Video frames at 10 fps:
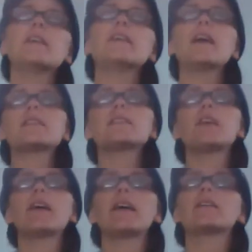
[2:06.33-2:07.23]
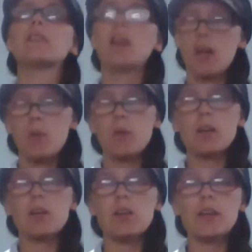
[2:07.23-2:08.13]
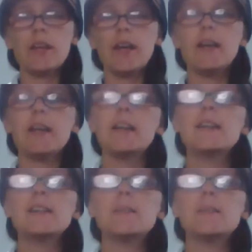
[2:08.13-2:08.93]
next diet we're going to look at is the